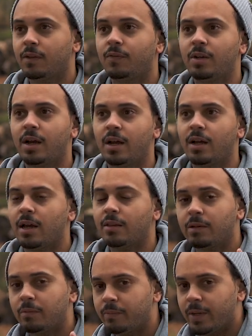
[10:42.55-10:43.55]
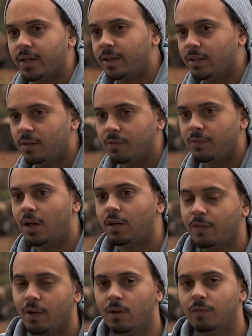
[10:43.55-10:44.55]
If you guys, I think I'm gonna make a little vlog
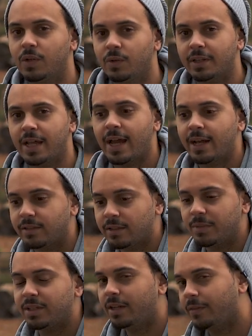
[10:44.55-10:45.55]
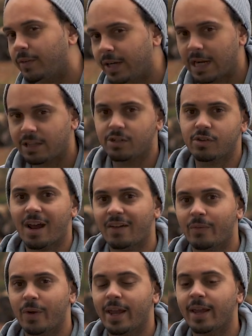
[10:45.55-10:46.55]
video of doing that, something different, get out the
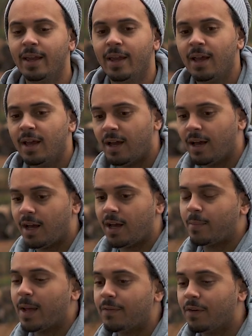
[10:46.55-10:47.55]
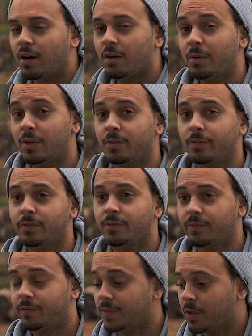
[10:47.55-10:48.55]
driveway. I have an automotive
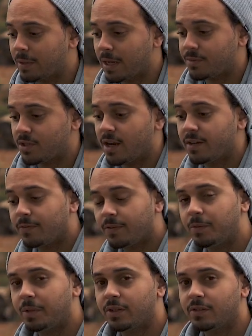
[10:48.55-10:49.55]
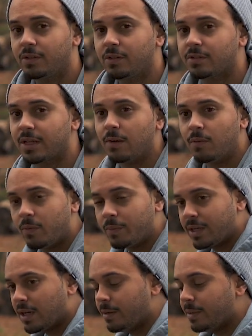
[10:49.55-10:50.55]
film that I'm trying to film here soon, so that one will
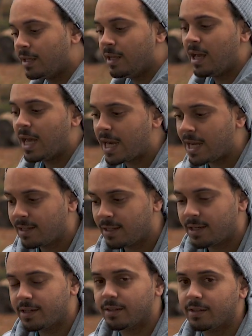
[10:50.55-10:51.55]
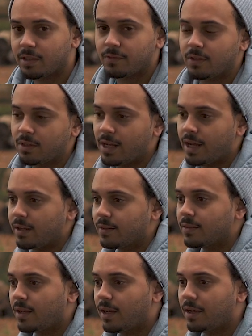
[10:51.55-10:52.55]
be coming. I got a lot of good things for you
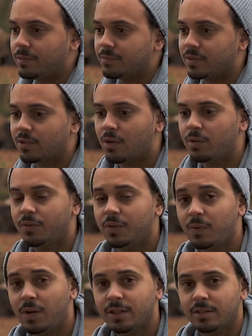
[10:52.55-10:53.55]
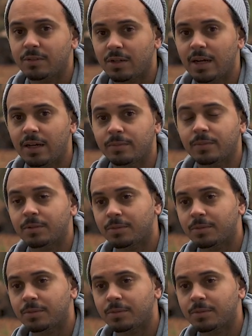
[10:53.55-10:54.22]
guys. So if you wanna subscribe.